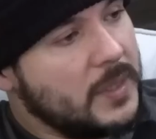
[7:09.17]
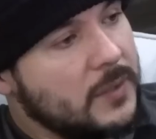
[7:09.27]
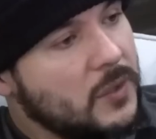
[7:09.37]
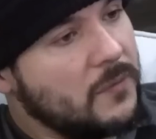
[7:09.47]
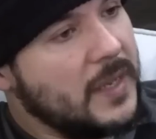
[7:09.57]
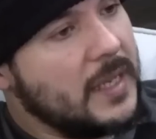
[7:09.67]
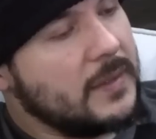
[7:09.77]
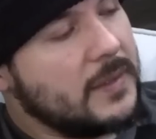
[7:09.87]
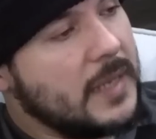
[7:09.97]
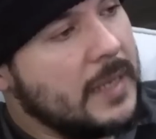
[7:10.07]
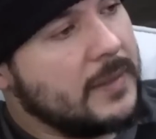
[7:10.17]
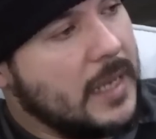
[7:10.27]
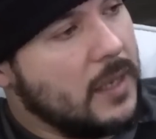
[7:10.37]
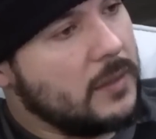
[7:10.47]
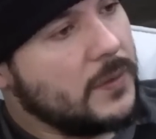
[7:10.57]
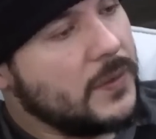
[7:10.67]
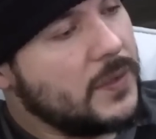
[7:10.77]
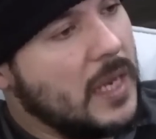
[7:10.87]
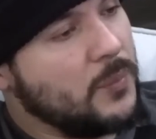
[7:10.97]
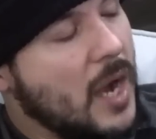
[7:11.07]
intervenes and
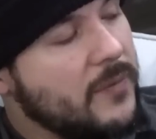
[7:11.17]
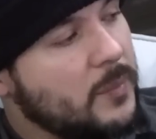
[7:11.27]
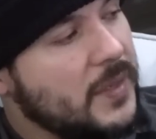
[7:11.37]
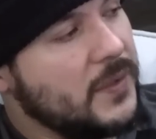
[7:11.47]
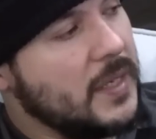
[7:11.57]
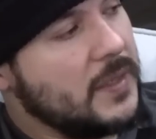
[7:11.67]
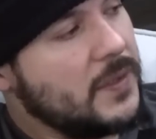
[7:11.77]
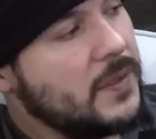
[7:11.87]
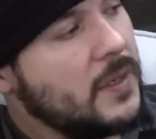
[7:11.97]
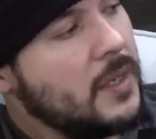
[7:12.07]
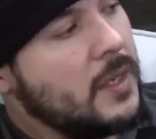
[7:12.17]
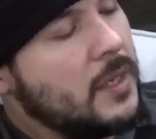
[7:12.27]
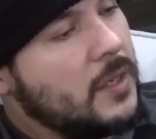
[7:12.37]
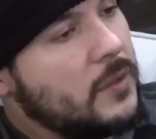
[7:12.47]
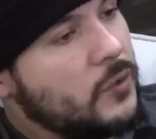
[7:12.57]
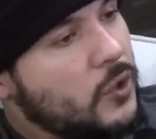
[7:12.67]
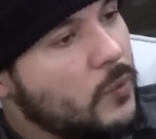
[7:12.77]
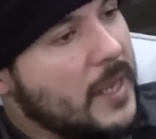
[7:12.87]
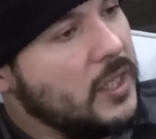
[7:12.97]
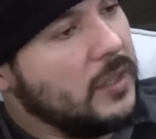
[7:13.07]
tells a private business to
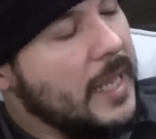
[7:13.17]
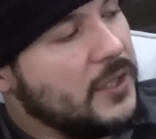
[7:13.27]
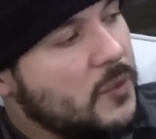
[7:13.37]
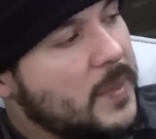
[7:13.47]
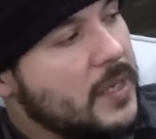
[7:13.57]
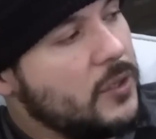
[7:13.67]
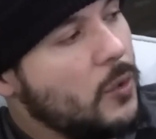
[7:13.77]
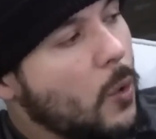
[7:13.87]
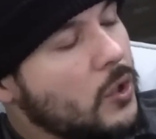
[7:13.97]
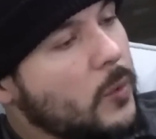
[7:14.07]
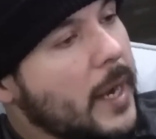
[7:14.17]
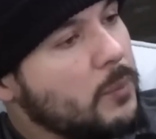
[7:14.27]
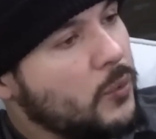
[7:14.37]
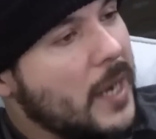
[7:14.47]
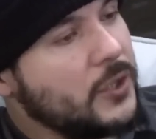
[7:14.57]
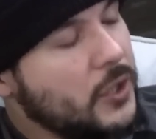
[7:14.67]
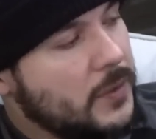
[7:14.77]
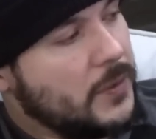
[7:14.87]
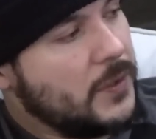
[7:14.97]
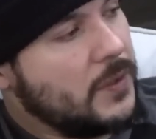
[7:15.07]
regulate speech or create
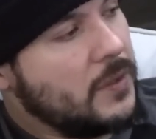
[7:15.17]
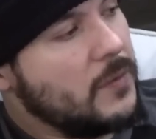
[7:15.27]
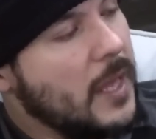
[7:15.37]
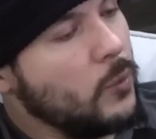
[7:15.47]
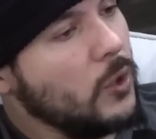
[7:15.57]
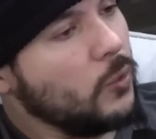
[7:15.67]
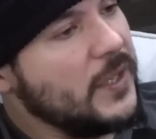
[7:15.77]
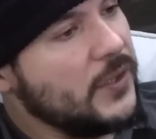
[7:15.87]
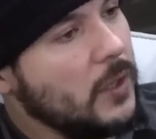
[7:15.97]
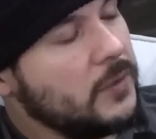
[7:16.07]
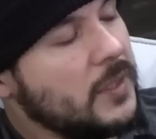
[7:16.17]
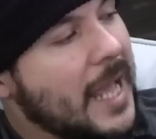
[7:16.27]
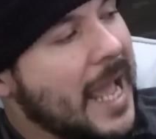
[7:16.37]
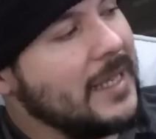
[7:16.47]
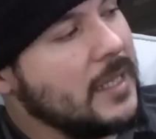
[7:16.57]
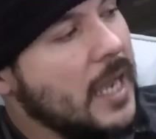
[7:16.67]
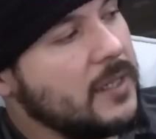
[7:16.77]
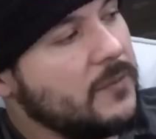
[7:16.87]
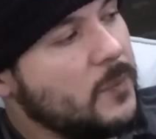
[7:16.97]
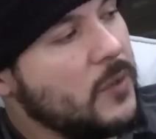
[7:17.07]
pressures that will result in any
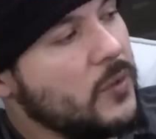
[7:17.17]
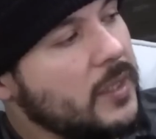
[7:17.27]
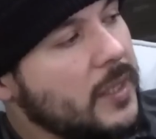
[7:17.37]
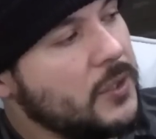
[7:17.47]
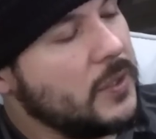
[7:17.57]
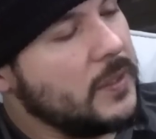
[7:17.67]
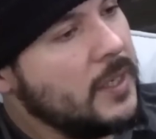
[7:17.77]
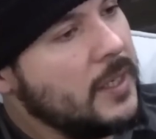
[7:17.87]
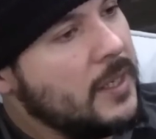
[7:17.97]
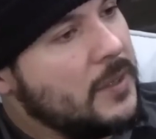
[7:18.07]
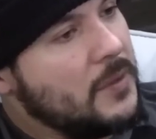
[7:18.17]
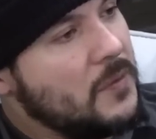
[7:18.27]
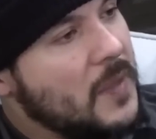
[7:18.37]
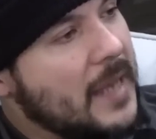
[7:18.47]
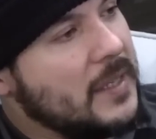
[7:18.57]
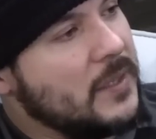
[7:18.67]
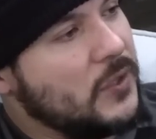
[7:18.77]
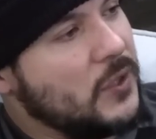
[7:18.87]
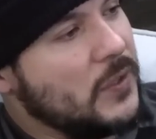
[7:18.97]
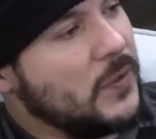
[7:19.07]
kind of speech regulation, that
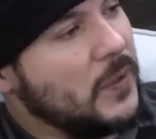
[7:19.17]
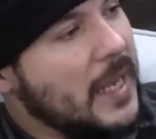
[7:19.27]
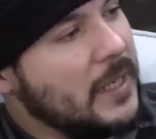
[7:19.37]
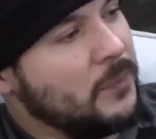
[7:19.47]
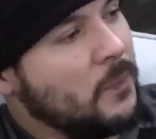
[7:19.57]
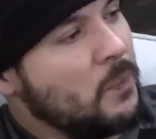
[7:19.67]
is just like